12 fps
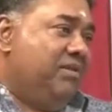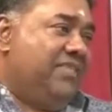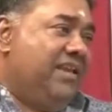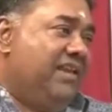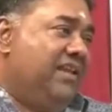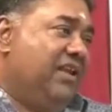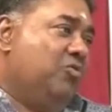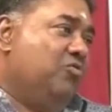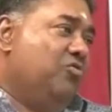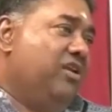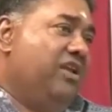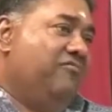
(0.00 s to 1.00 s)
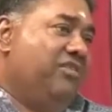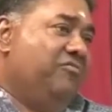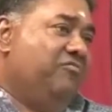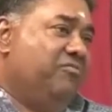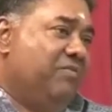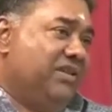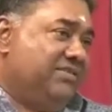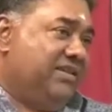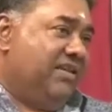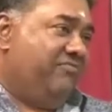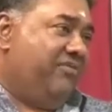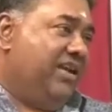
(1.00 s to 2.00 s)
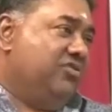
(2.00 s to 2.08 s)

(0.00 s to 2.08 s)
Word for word: But then I couldn't have lived with myself.